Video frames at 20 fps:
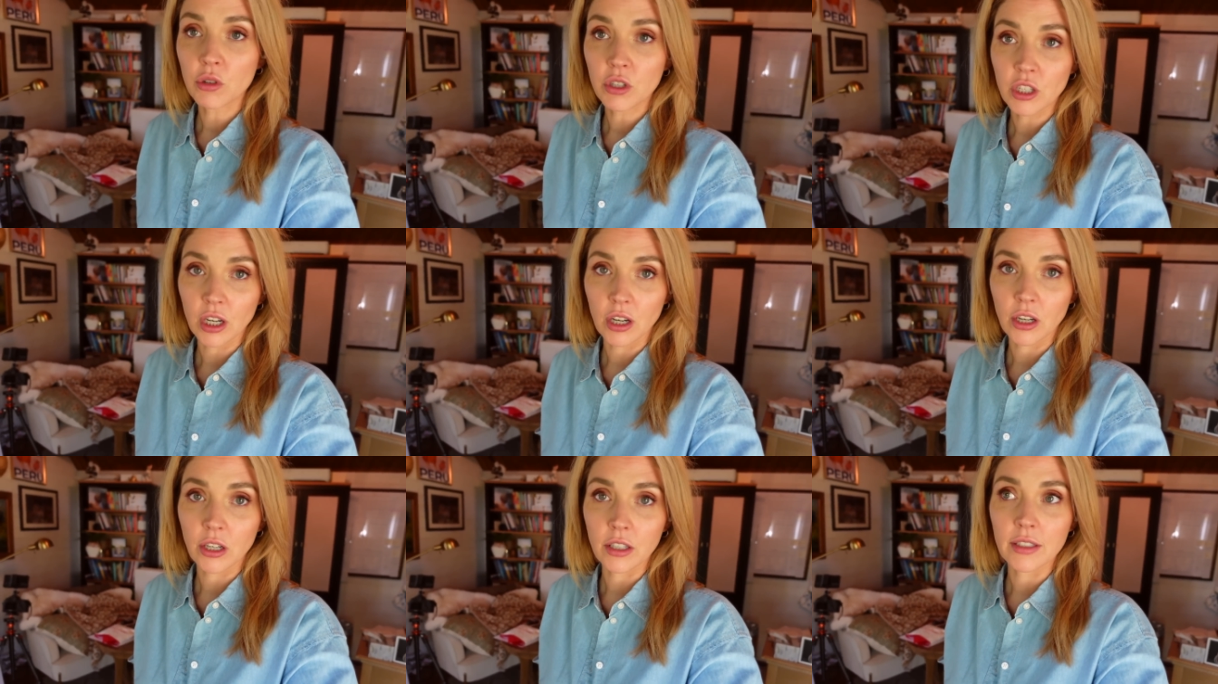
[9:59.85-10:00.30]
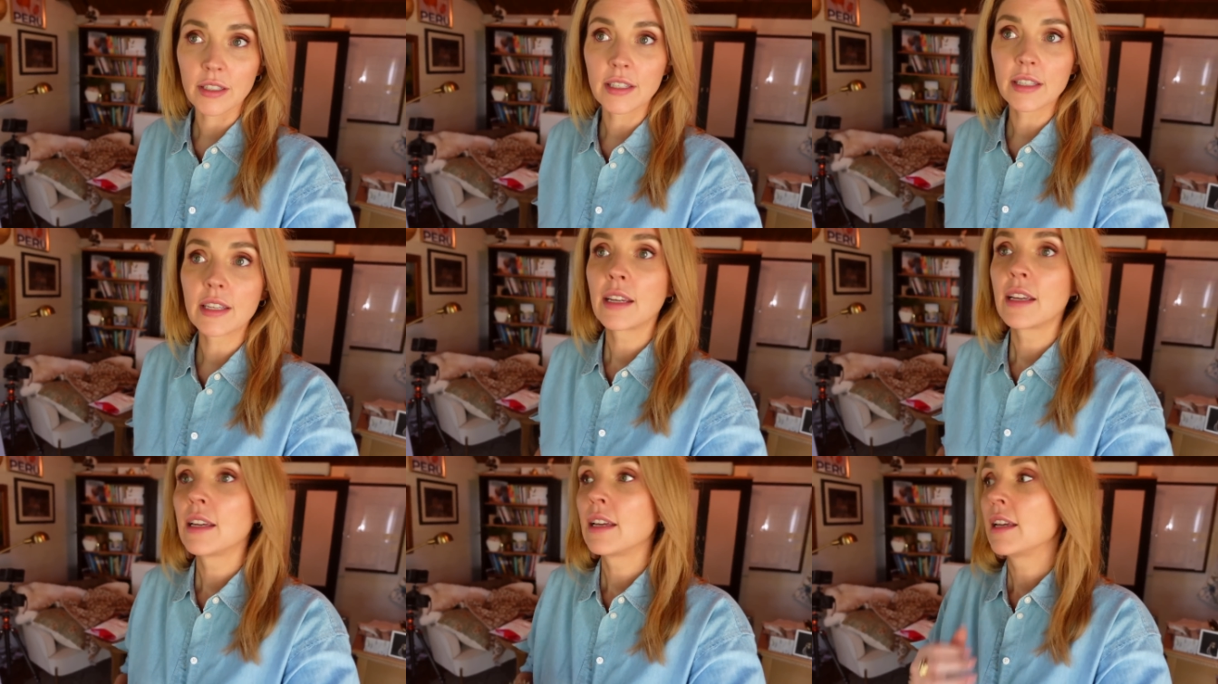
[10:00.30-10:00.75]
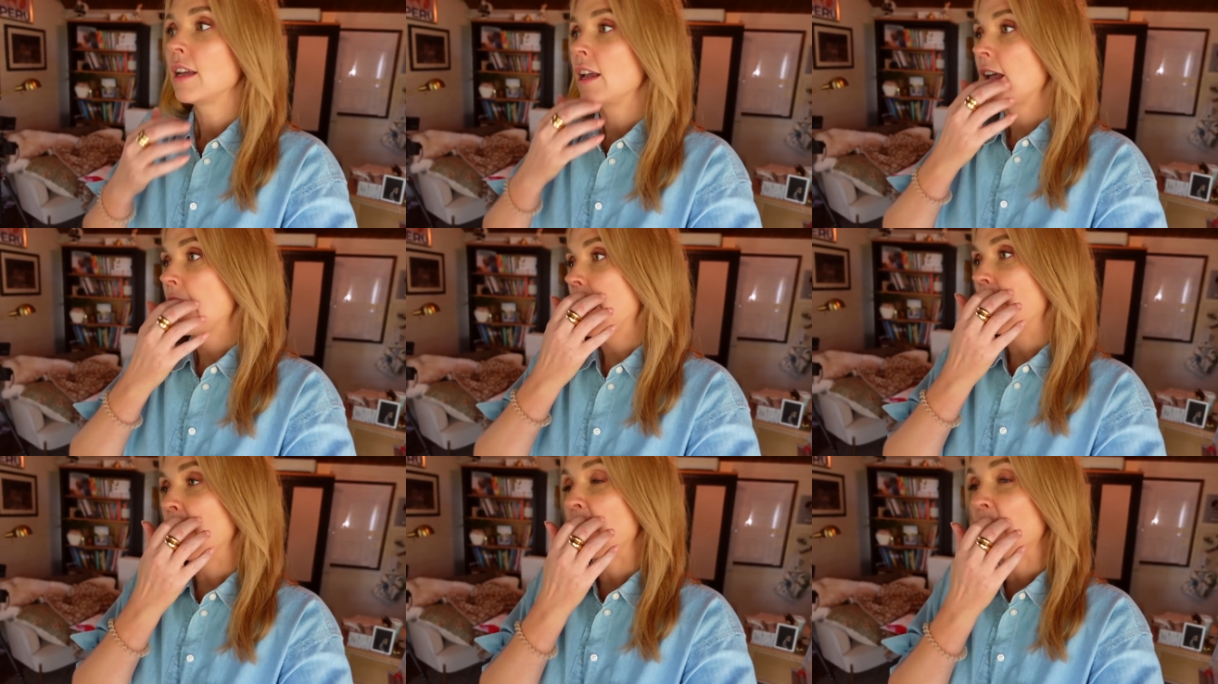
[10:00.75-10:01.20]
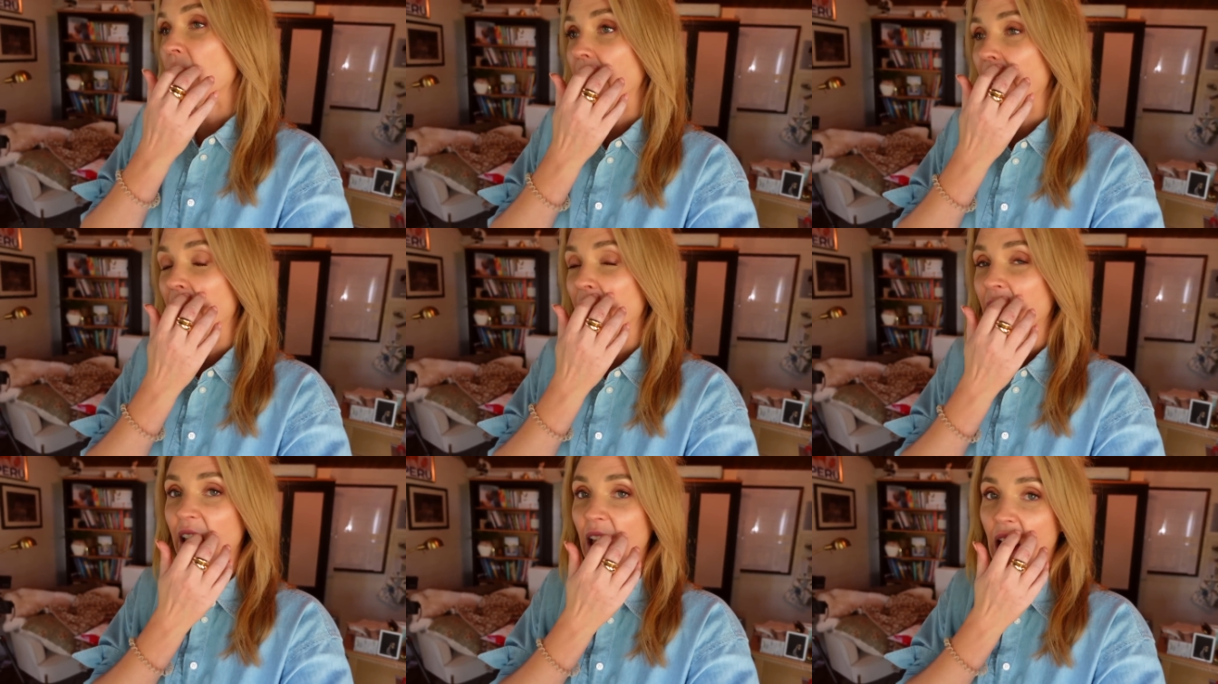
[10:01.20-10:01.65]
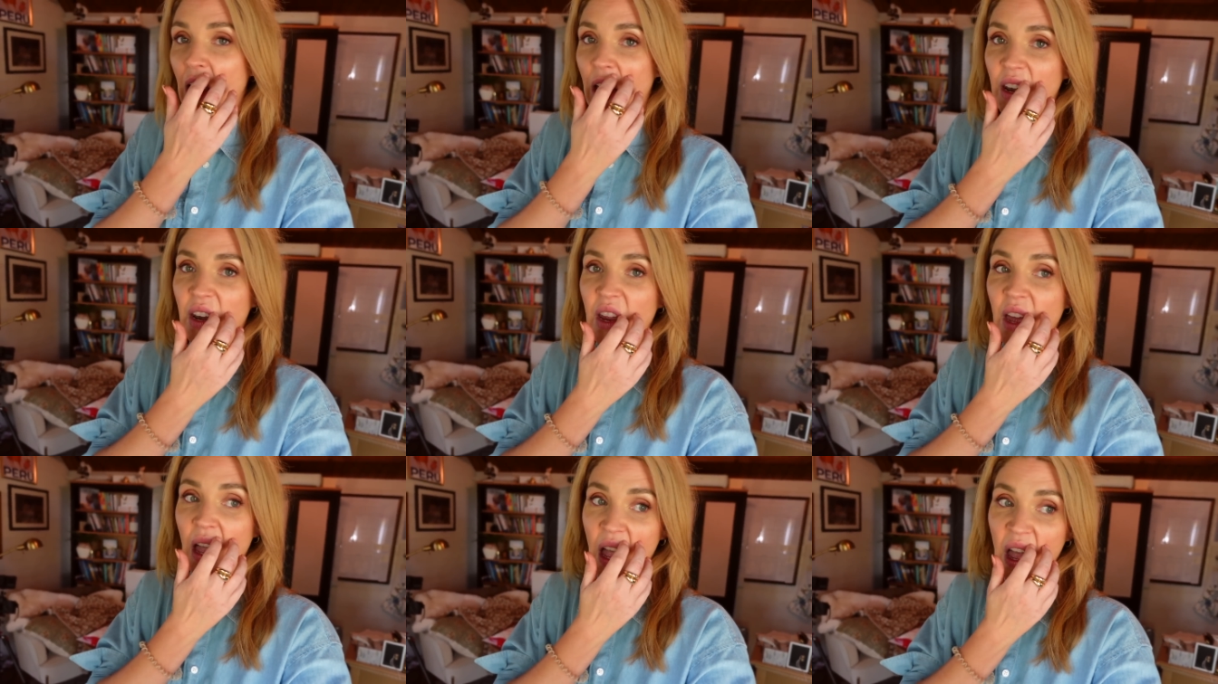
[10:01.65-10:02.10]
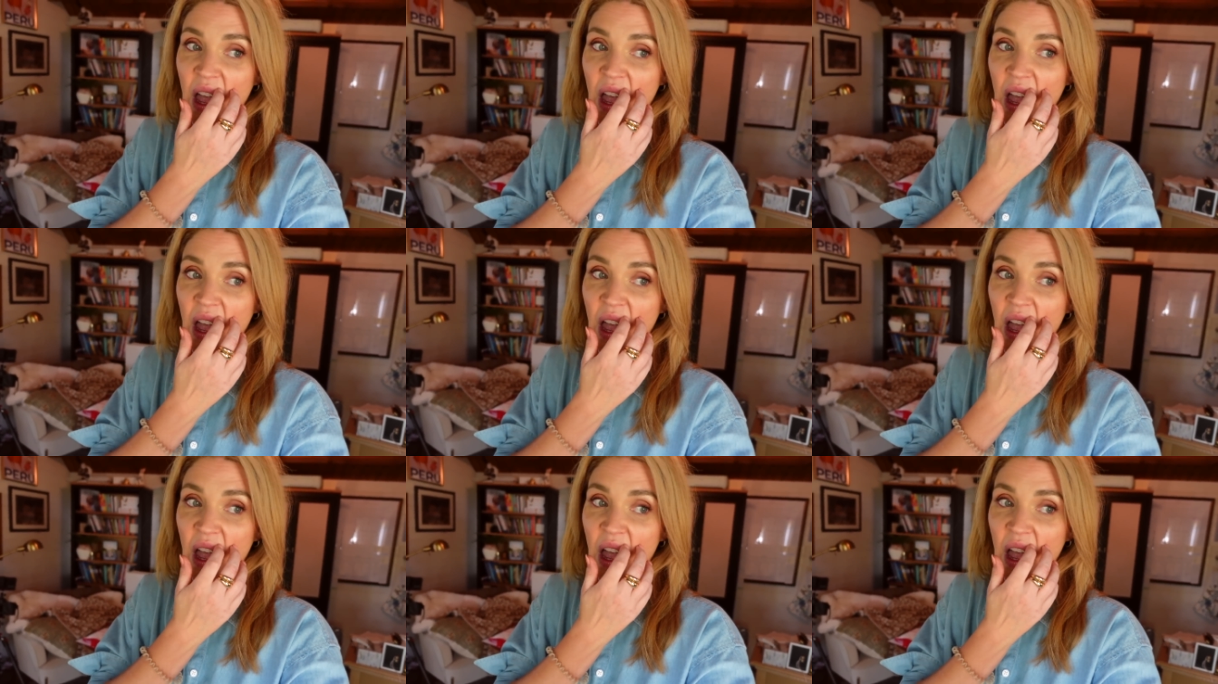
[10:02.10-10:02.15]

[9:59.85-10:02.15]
returns and we'll carry on